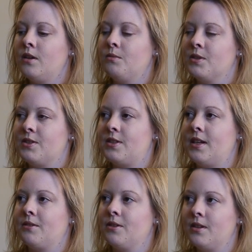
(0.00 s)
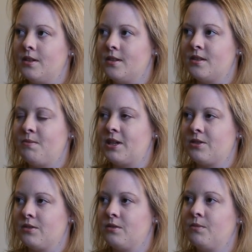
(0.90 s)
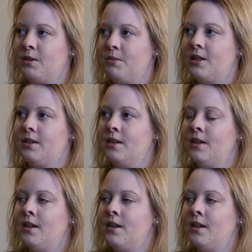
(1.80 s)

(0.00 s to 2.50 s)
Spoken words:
was sacred and special to women,